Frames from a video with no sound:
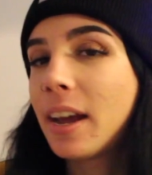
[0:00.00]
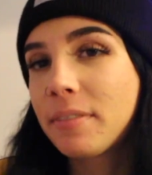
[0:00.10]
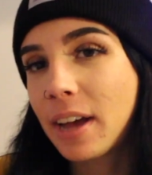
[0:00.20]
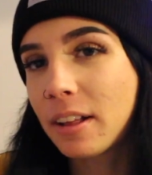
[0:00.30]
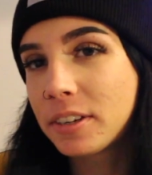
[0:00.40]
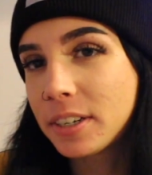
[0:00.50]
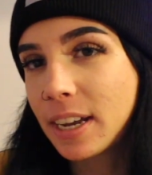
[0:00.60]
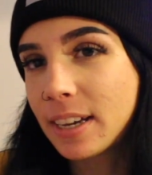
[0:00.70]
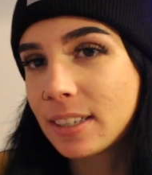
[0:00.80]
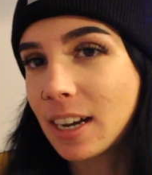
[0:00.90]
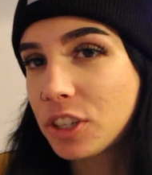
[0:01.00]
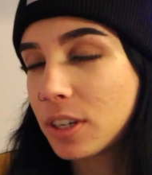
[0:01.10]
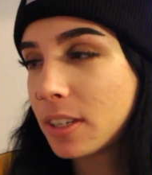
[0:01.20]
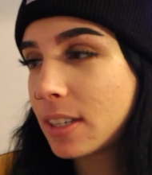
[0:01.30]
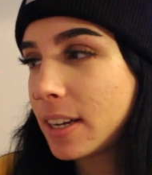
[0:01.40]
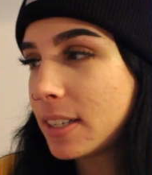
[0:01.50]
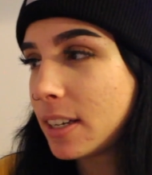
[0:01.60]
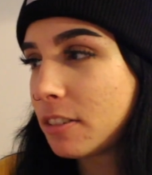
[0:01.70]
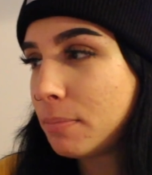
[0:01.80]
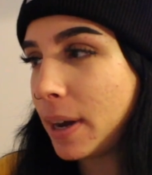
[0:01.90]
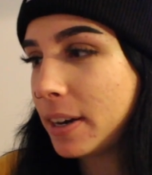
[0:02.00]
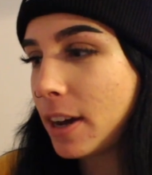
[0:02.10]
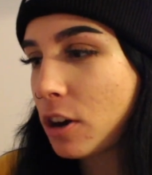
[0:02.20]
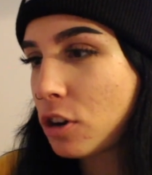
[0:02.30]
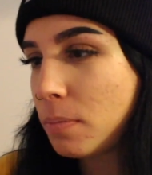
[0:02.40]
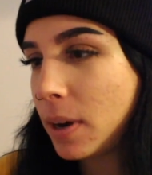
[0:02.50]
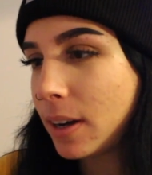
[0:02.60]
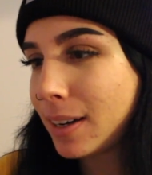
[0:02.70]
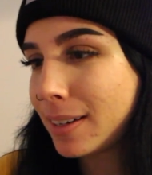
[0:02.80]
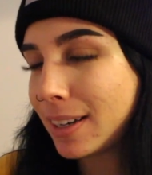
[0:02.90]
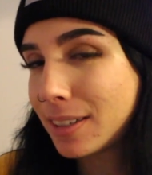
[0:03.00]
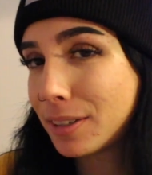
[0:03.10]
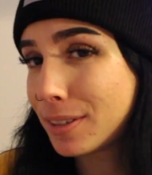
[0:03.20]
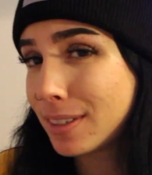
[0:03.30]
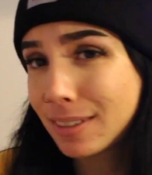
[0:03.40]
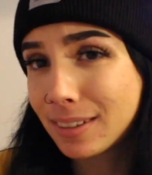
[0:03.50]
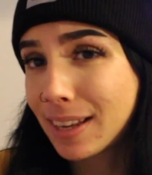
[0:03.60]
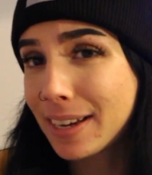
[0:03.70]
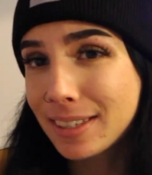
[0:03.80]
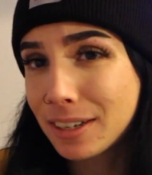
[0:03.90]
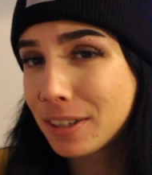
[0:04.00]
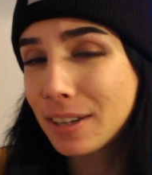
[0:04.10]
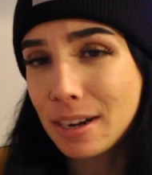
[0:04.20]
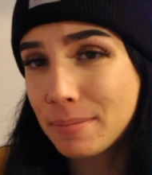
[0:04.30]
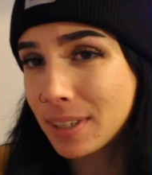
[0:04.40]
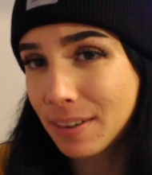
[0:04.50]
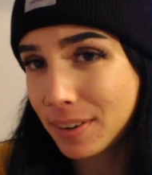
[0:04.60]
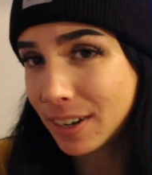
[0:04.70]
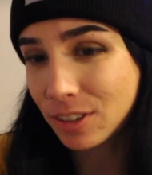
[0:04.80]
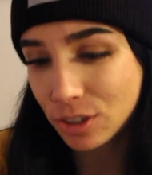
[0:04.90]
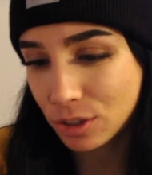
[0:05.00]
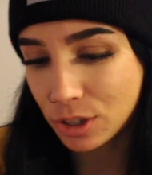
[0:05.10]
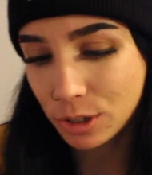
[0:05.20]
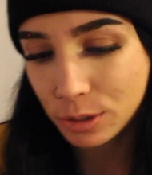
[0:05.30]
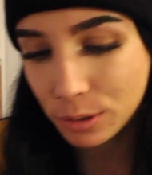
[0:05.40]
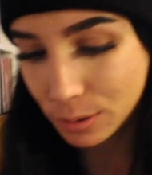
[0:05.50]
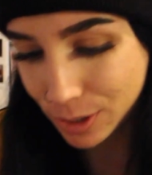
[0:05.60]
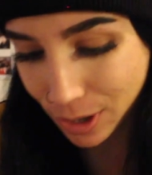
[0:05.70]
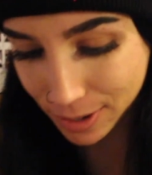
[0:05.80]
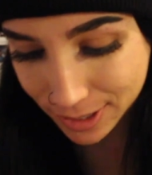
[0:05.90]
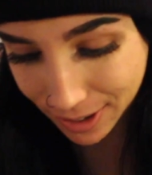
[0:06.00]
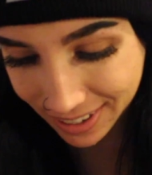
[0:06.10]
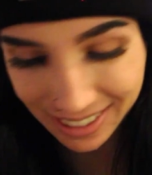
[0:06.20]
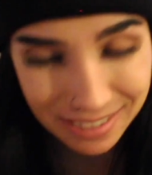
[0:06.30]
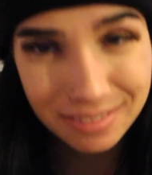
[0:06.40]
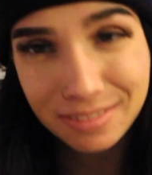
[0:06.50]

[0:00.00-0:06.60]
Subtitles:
I have Calendar Days / Indecisive by Knuckle Puck. Nice little 7-inch, 2 songs on it.